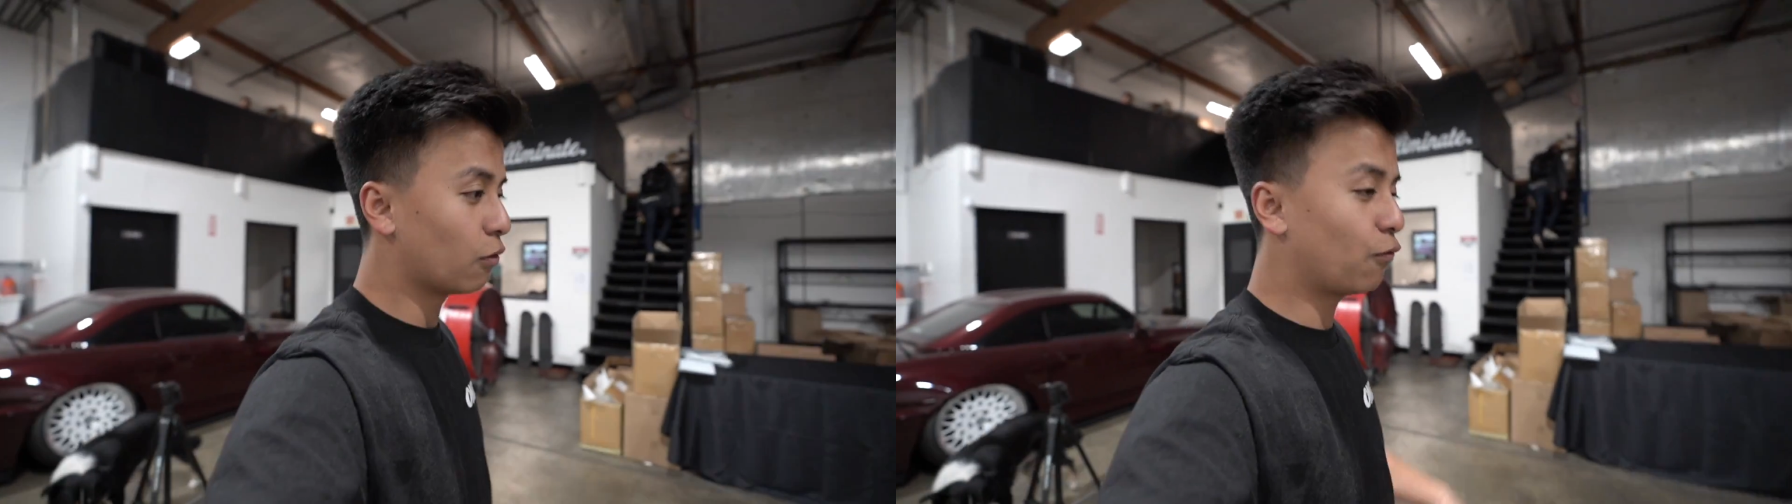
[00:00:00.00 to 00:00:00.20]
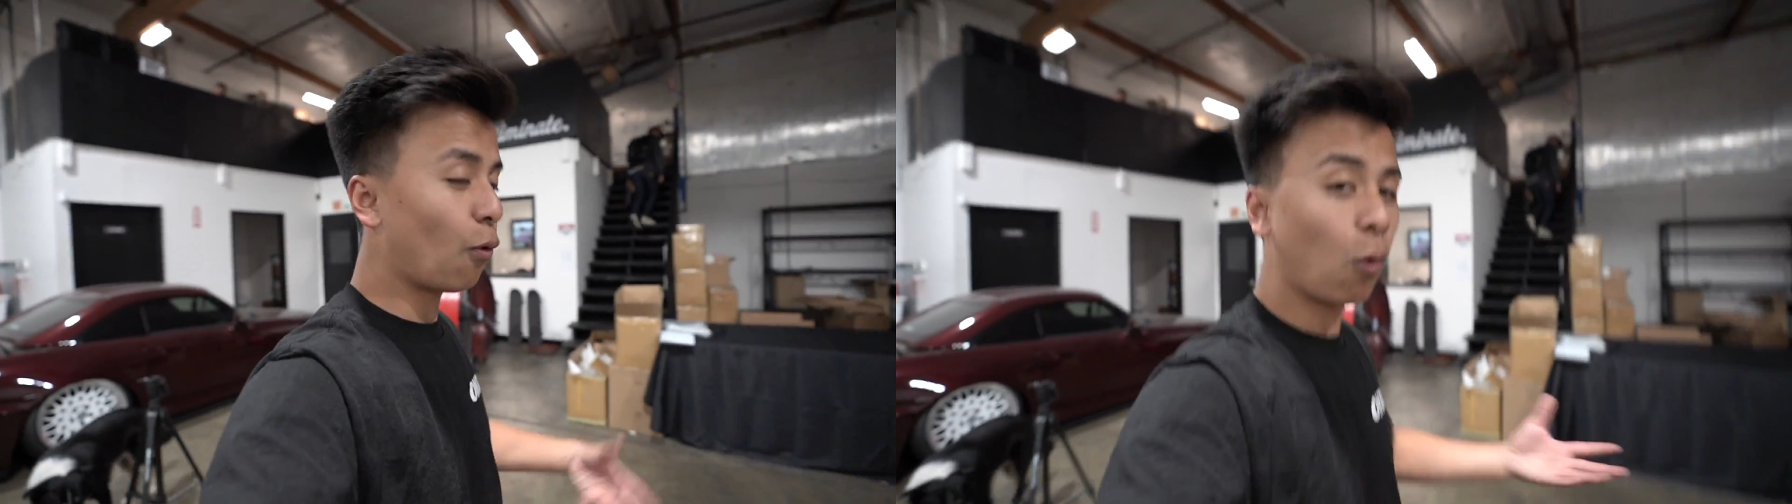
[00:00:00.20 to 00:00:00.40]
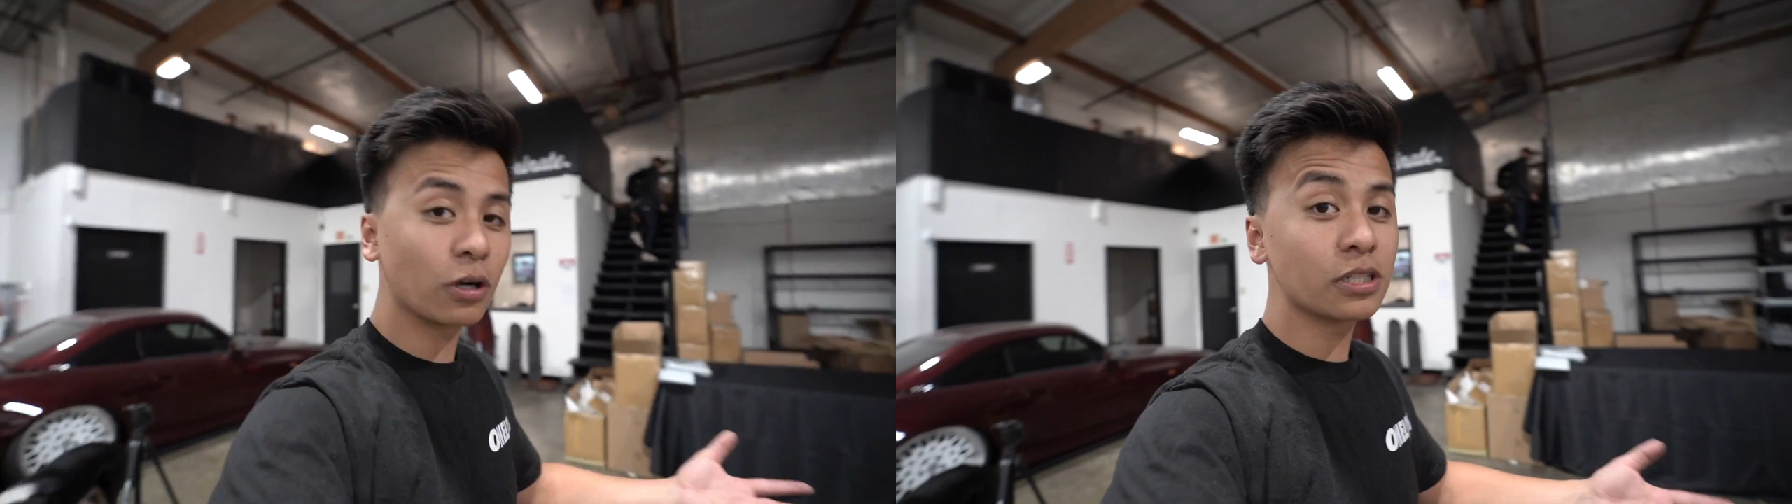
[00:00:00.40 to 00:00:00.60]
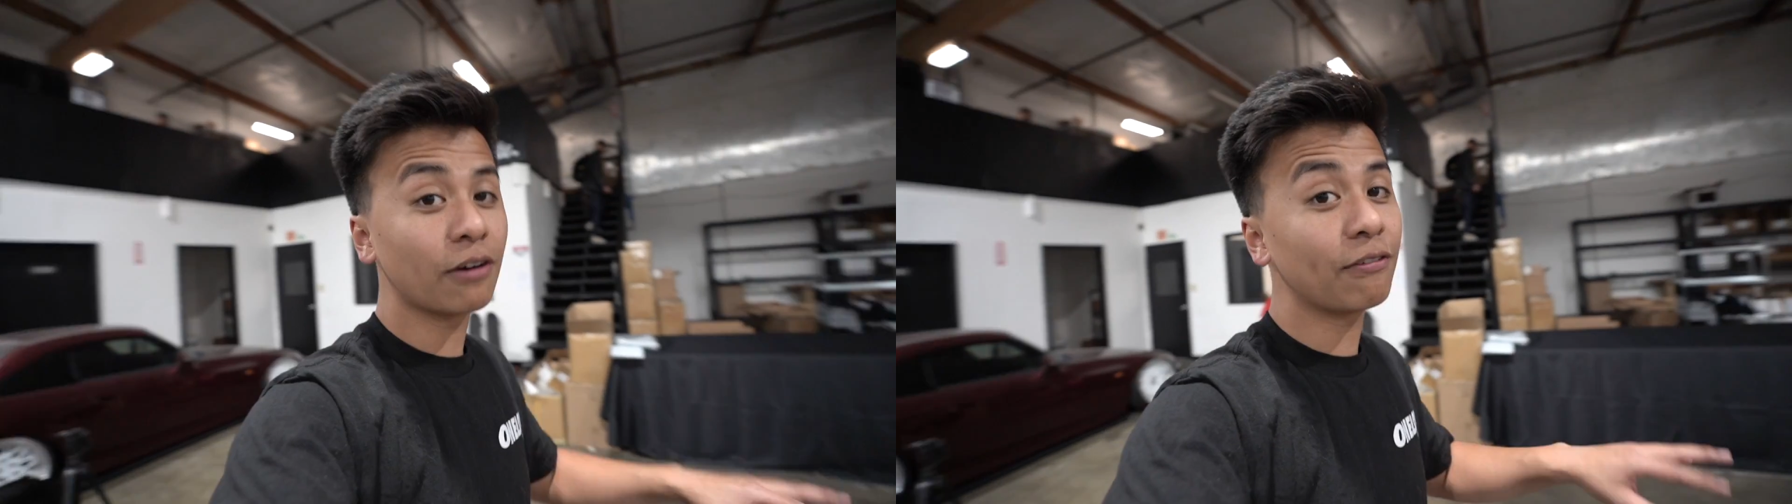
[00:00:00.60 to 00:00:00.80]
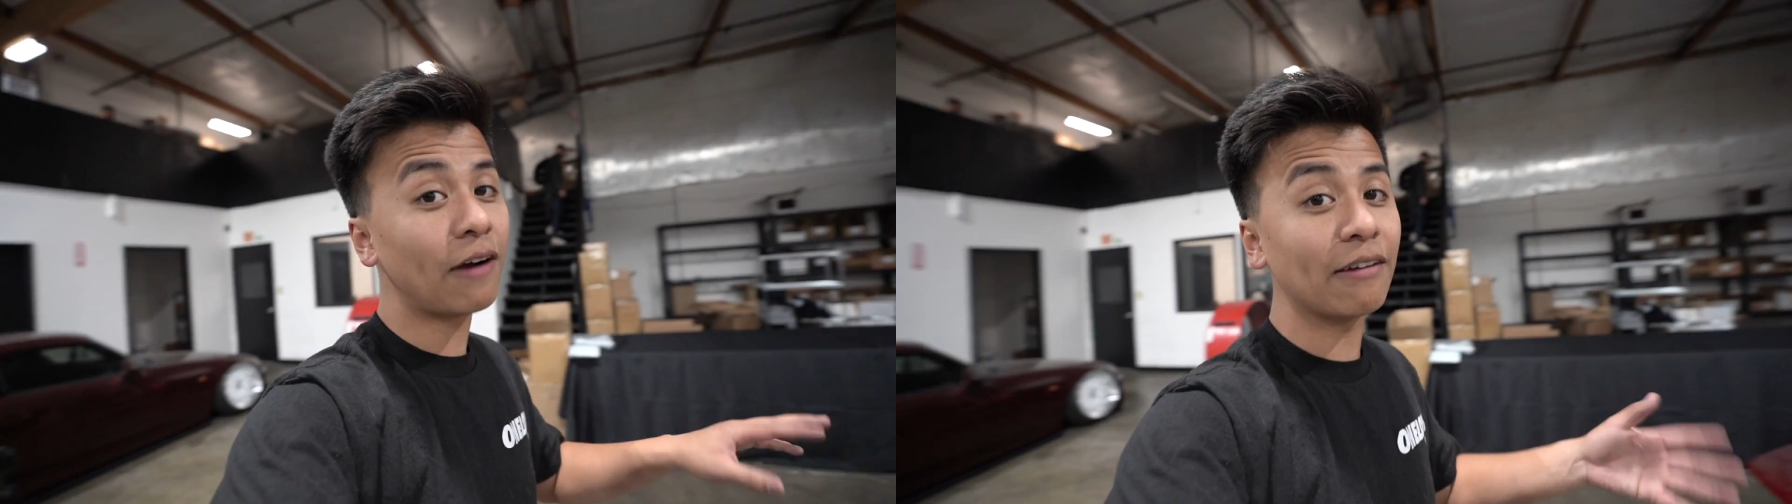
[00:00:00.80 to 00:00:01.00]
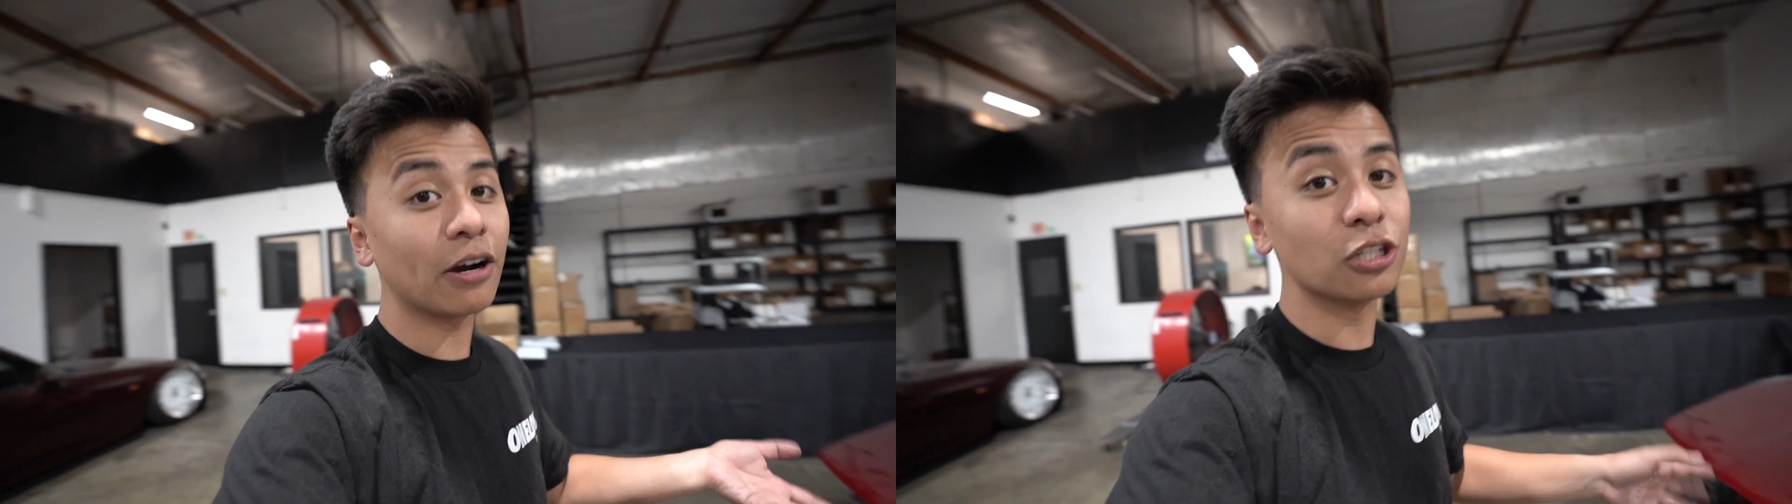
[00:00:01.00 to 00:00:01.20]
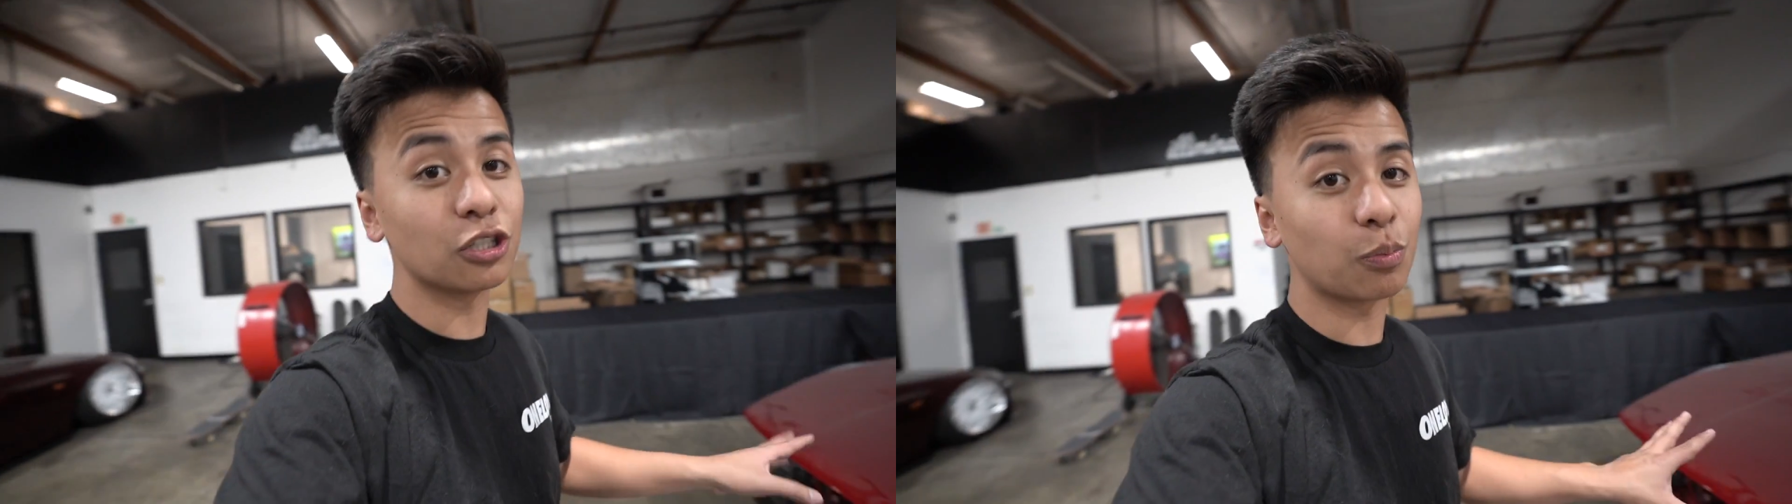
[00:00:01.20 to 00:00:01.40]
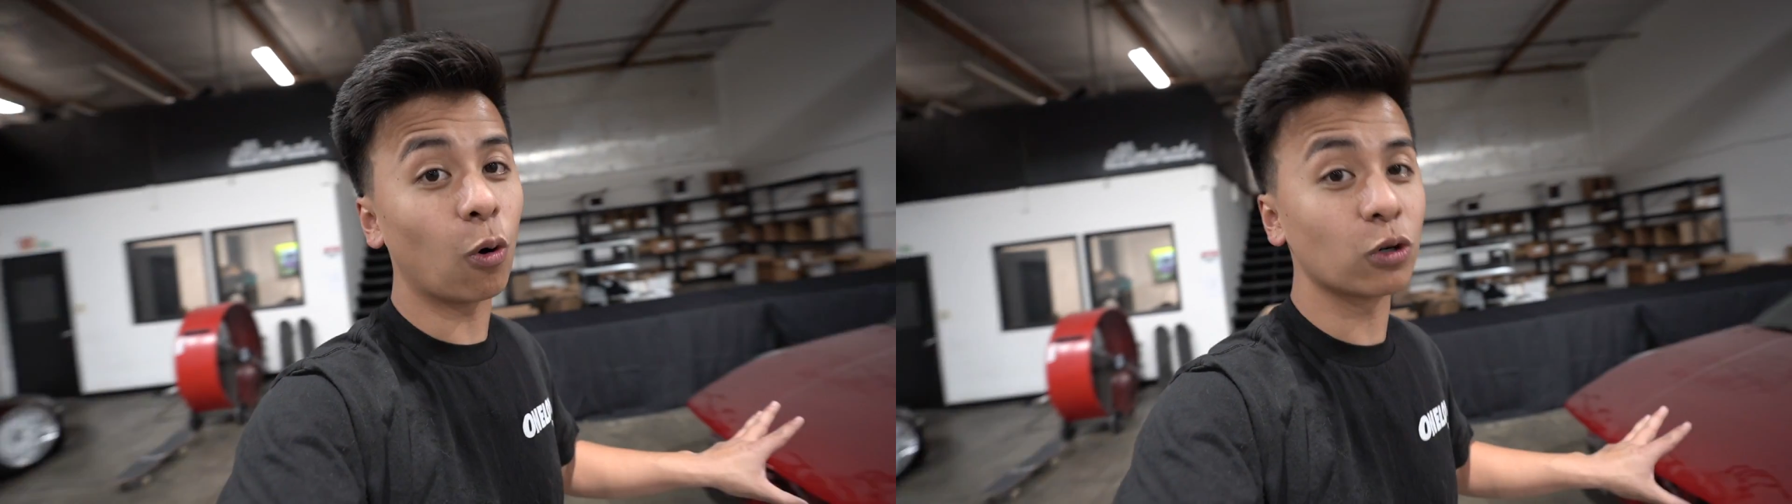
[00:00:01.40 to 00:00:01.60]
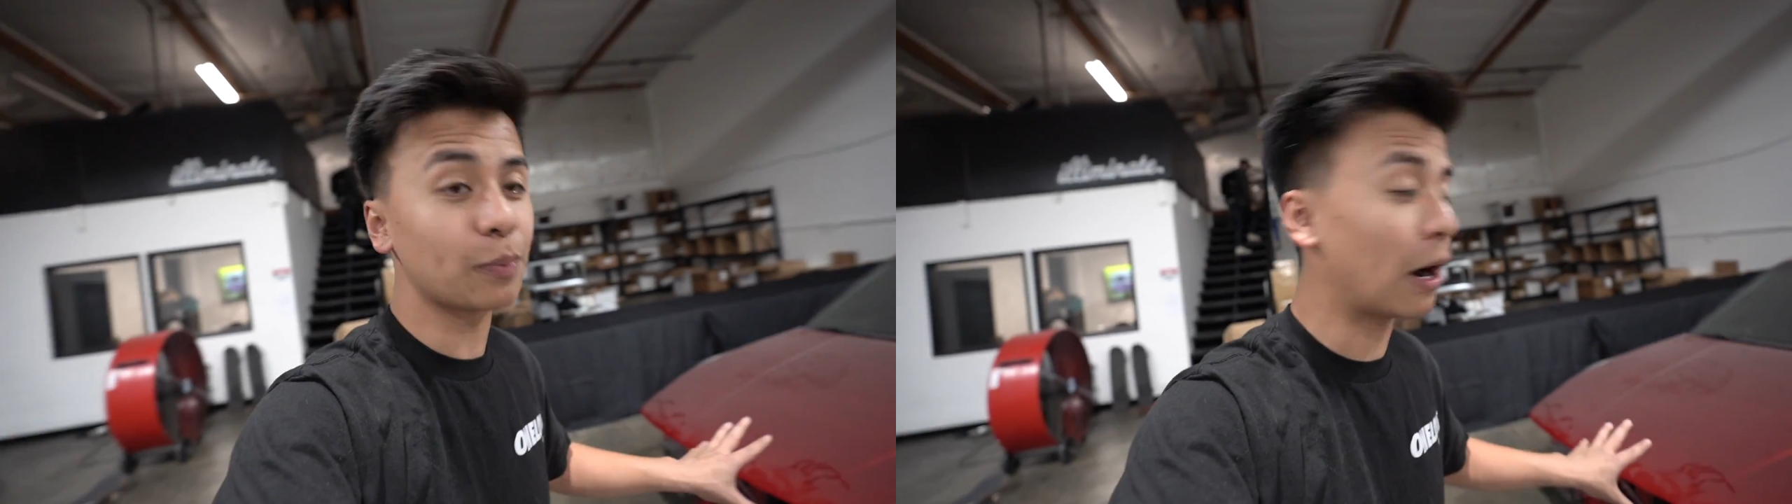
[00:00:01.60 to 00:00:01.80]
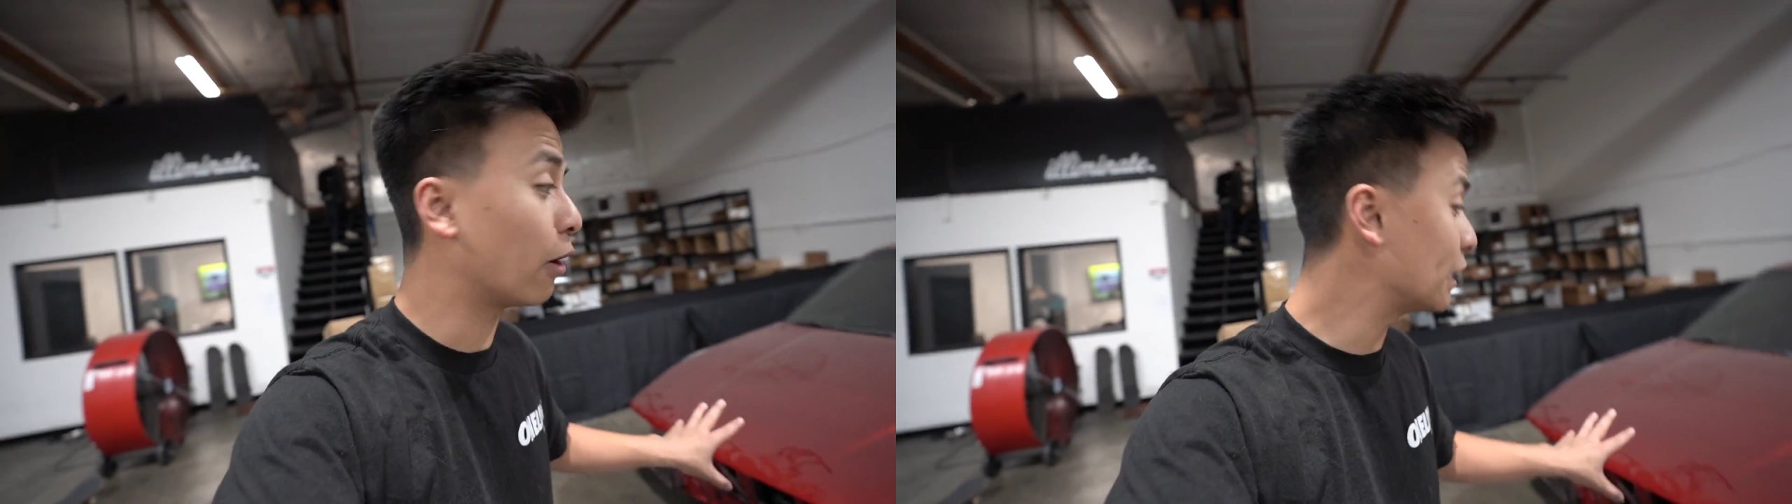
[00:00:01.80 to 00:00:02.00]
four to 500
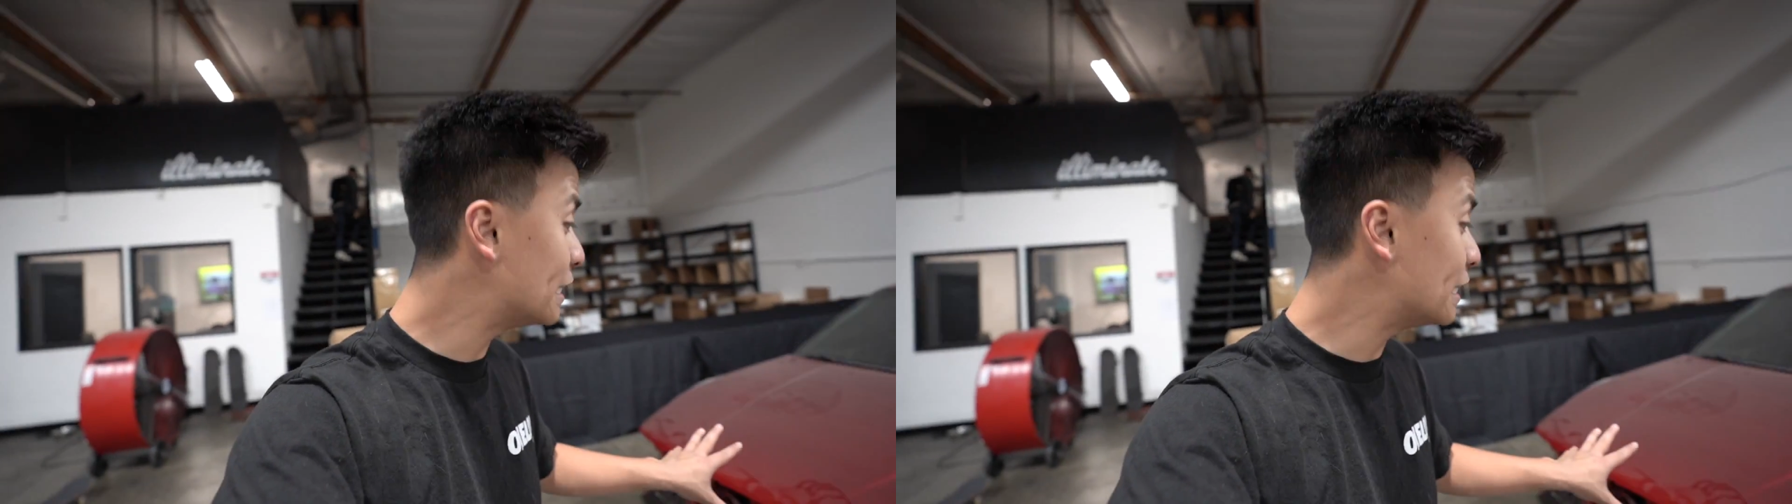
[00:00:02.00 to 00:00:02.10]
horsepower